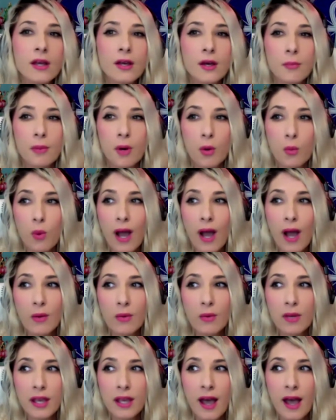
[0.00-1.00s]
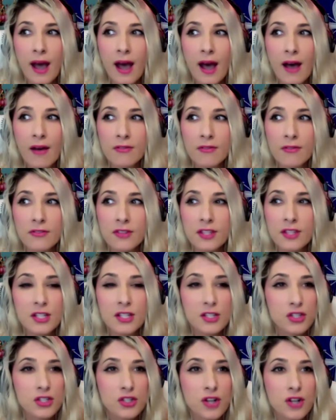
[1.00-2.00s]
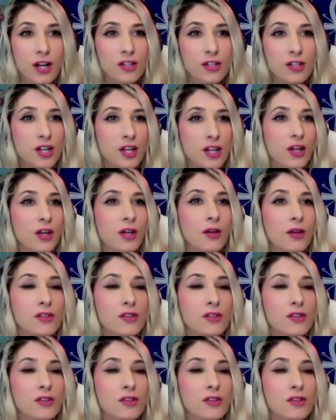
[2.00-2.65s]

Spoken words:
But why we have the destruction